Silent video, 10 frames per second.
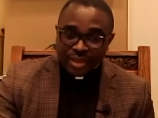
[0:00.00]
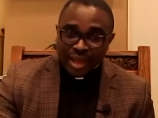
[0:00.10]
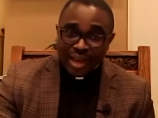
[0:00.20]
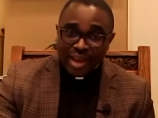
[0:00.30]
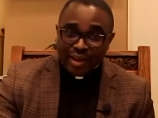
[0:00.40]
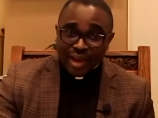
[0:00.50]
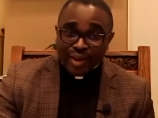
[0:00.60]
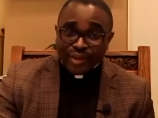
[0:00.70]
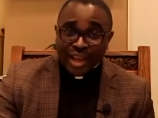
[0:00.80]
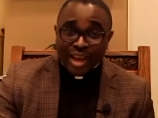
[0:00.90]
I like, I,
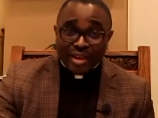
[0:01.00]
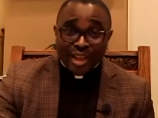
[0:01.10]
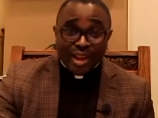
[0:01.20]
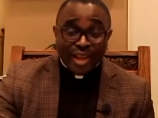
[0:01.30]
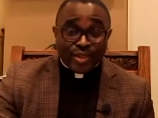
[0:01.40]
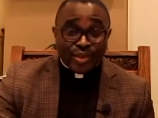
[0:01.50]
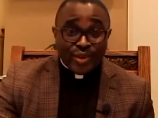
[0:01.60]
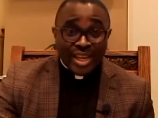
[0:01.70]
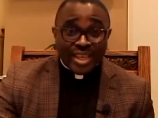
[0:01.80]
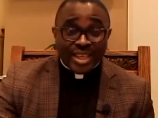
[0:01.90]
love, I, like, I like to
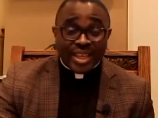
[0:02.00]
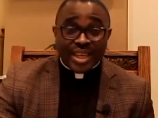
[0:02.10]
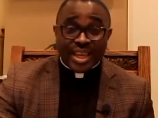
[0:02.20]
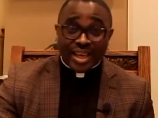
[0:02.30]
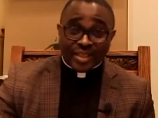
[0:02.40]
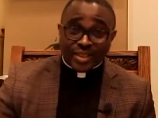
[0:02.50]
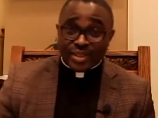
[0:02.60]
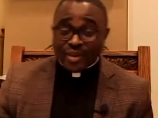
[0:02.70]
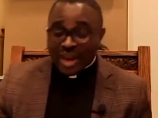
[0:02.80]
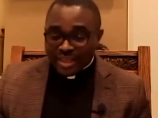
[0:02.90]
read and
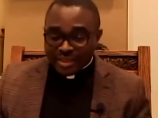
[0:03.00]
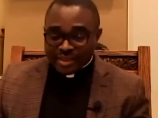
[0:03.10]
write, and